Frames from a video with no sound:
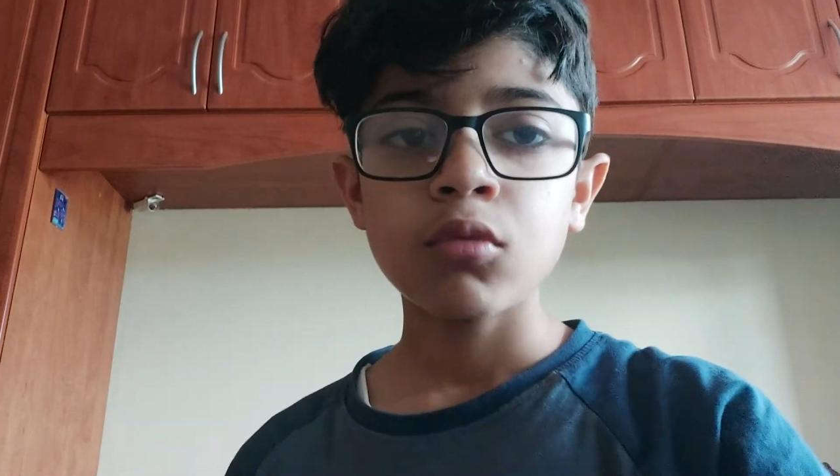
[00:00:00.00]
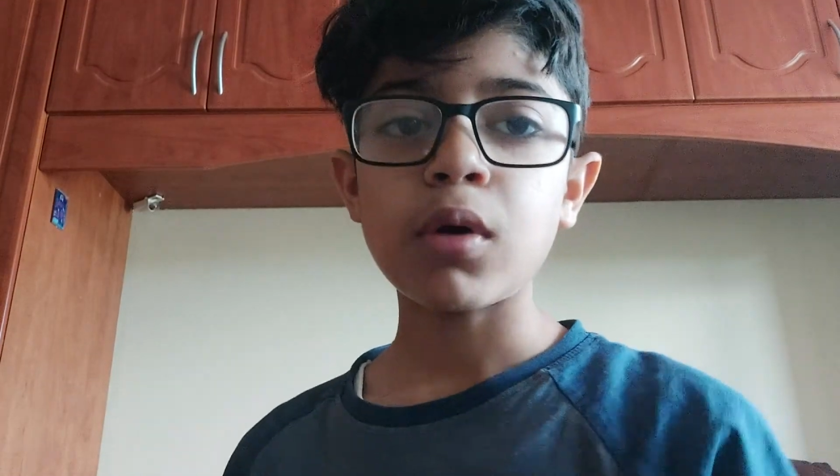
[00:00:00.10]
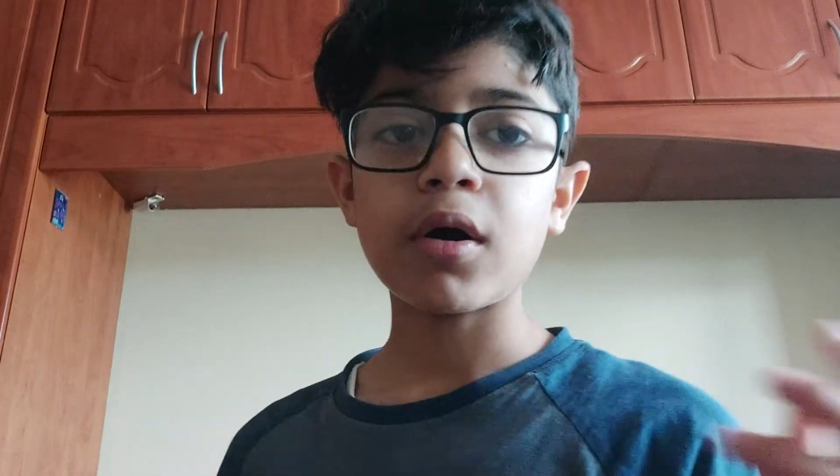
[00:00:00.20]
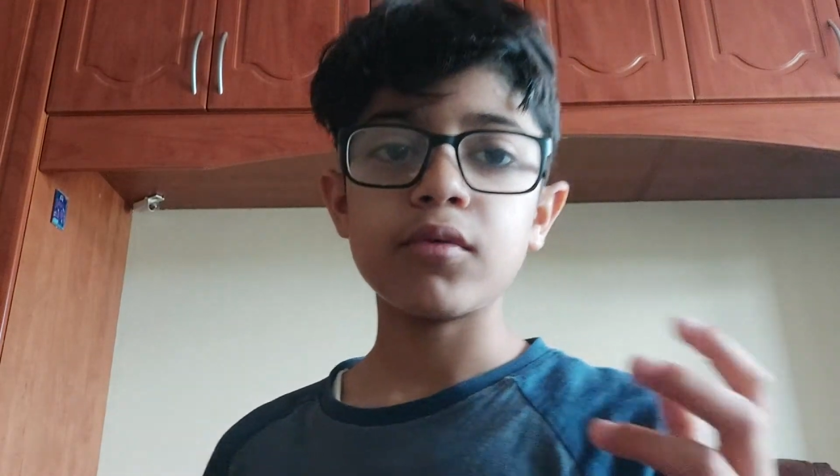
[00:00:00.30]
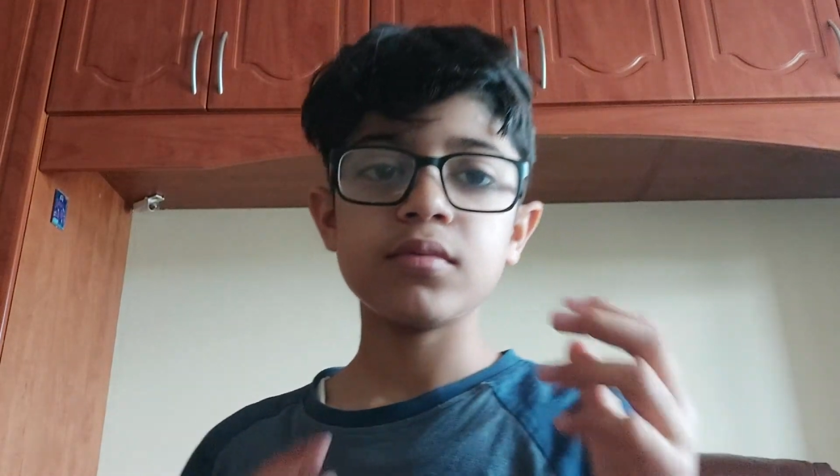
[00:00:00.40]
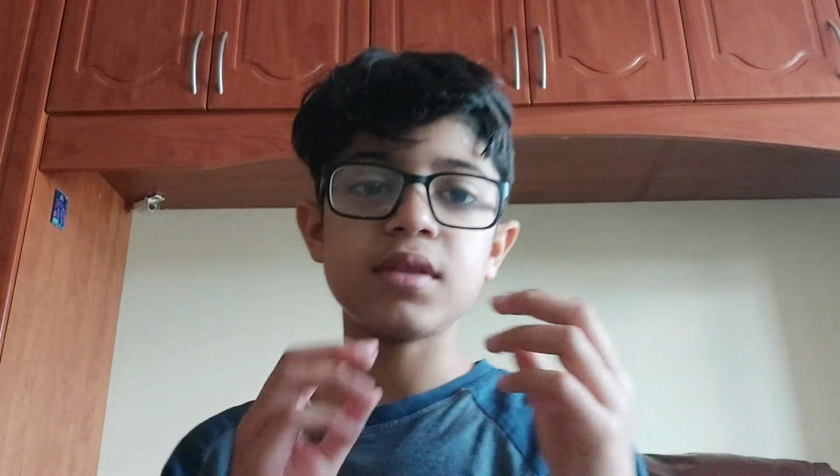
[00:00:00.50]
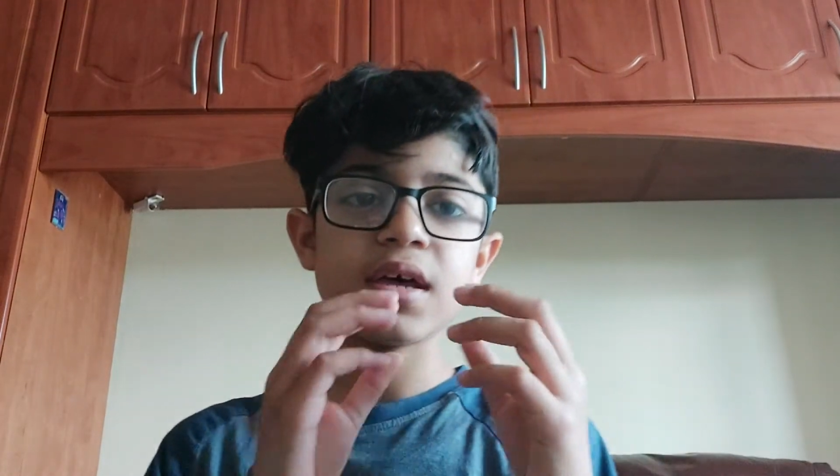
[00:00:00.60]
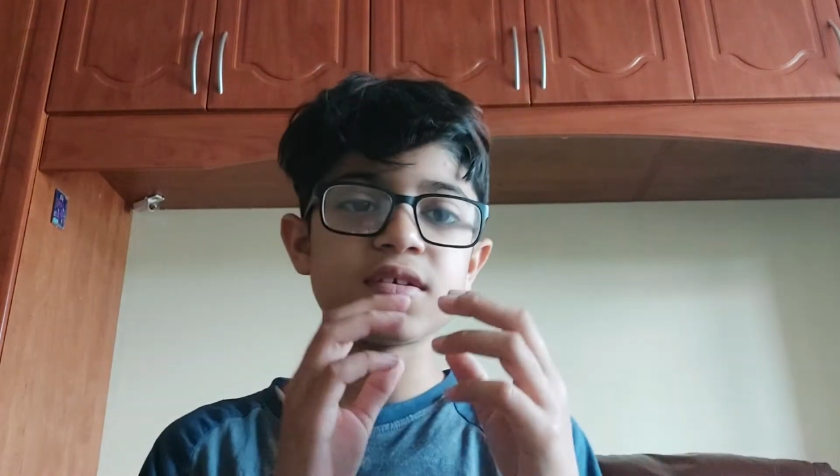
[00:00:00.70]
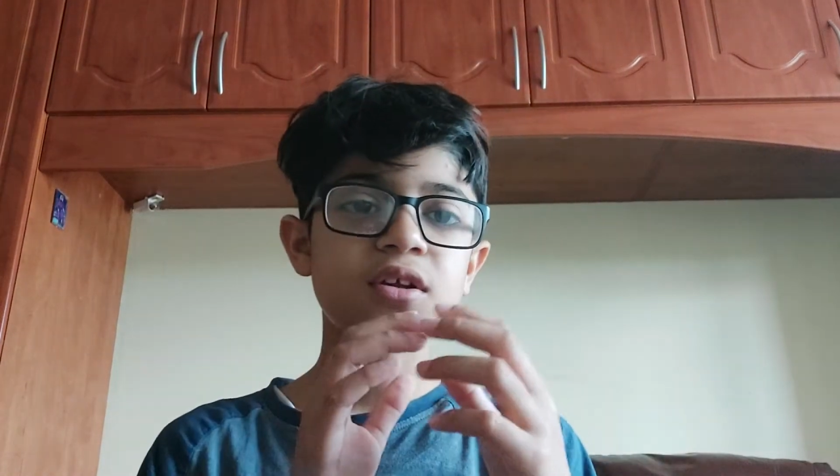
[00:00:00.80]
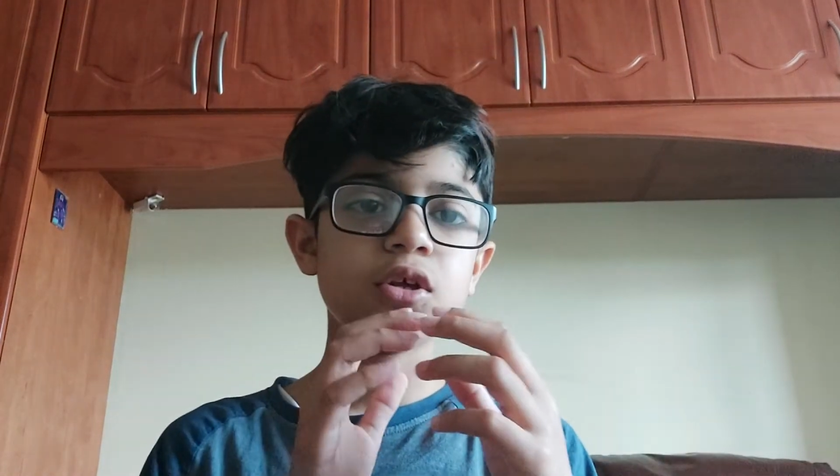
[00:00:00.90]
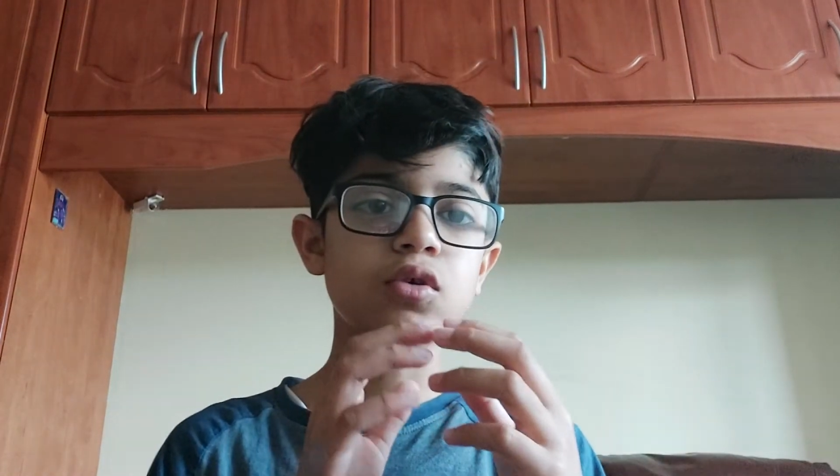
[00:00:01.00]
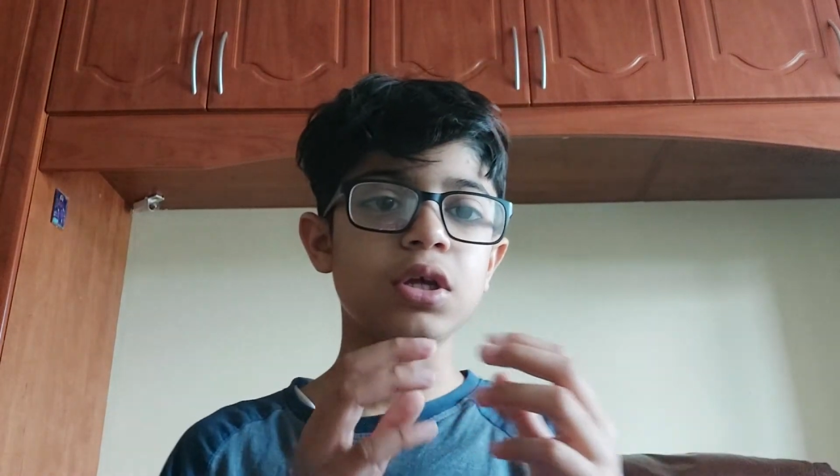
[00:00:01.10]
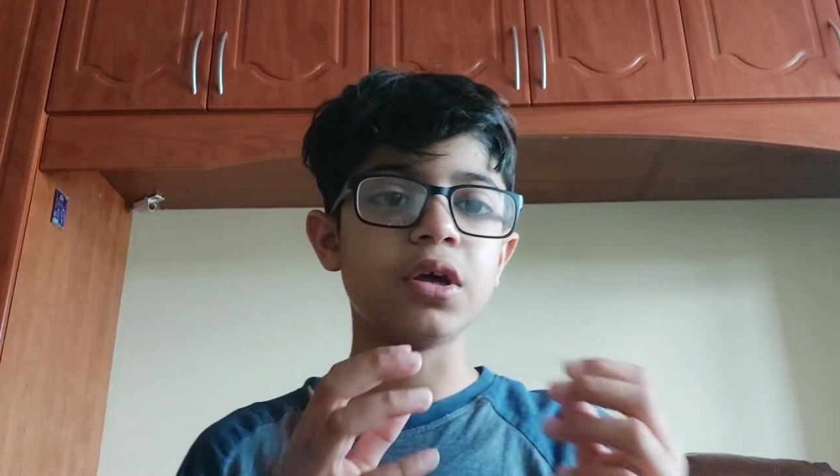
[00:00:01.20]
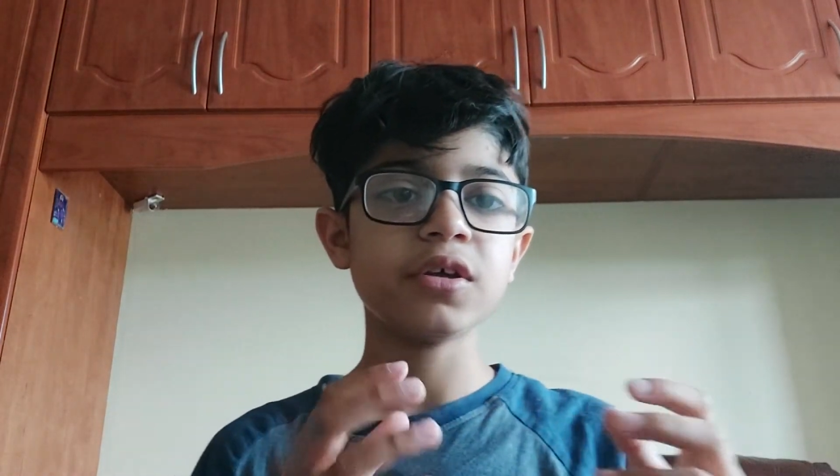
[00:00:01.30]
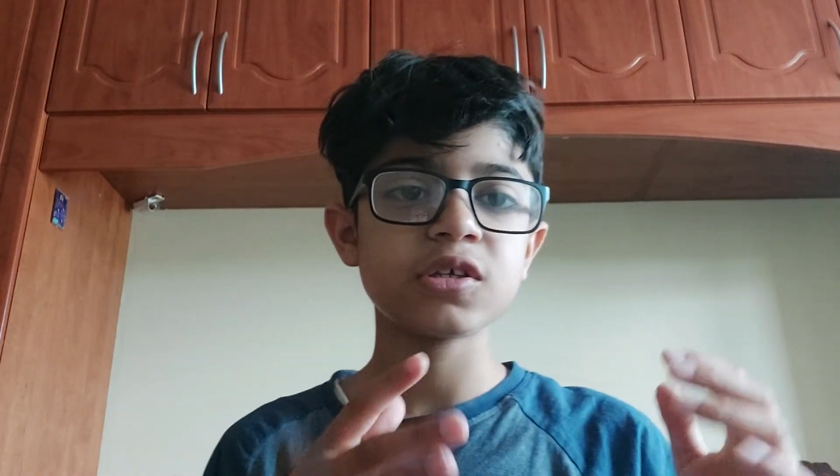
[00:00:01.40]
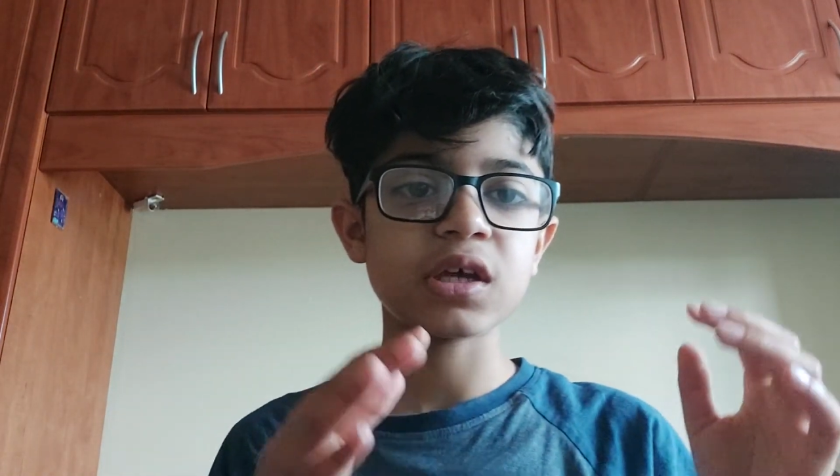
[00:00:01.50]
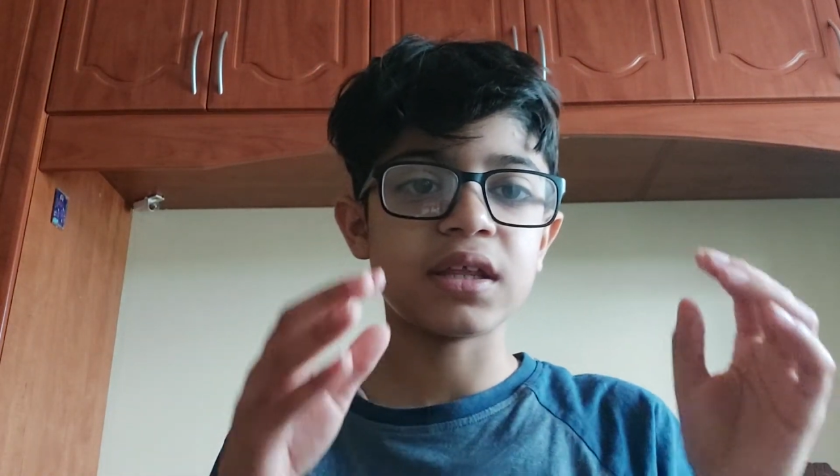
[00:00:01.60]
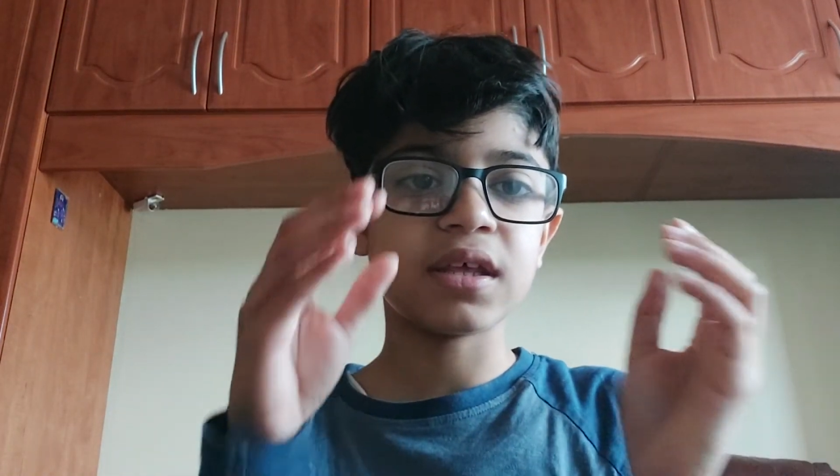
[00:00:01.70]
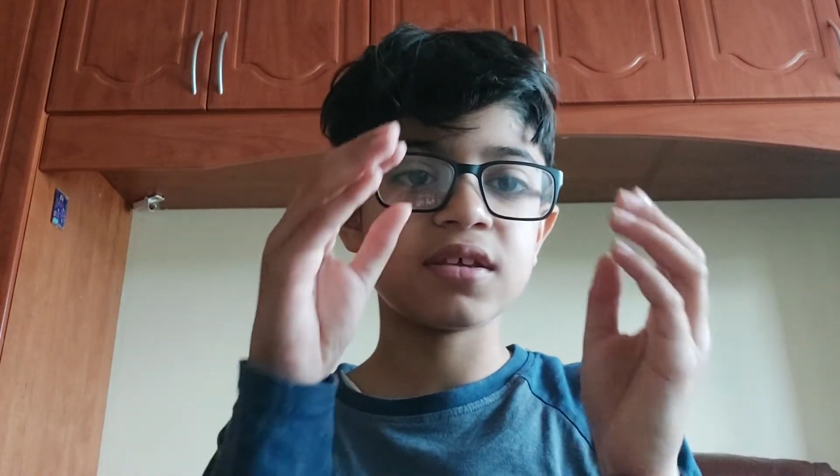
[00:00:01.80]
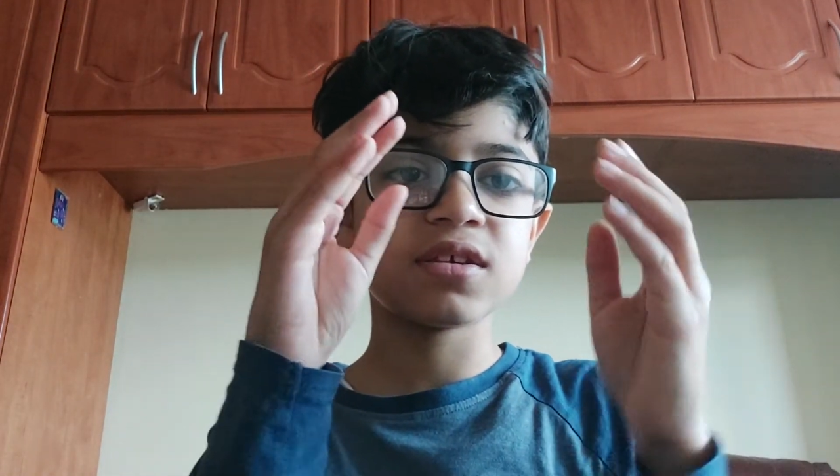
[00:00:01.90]
Well, there's a nucleus and
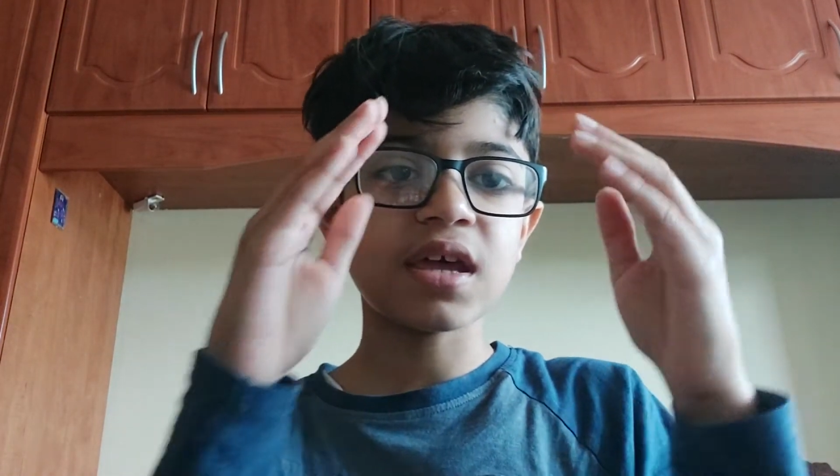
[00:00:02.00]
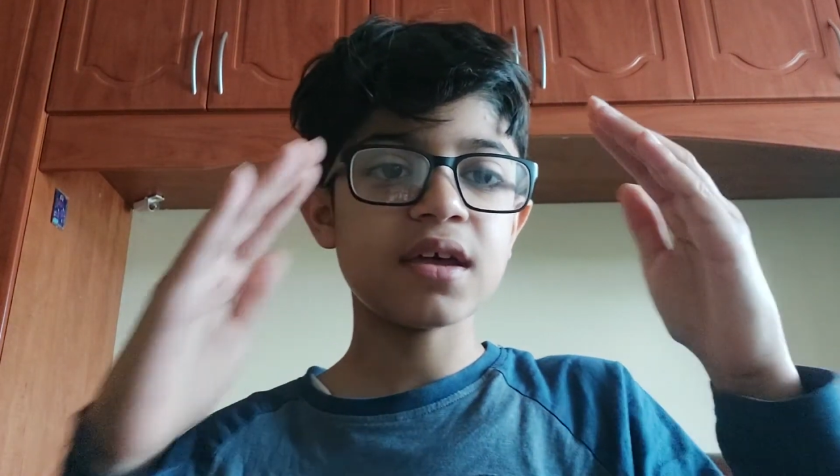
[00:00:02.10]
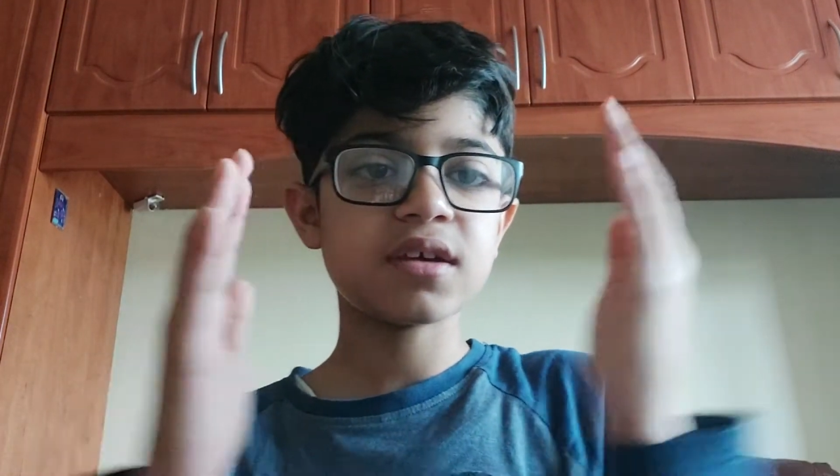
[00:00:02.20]
there's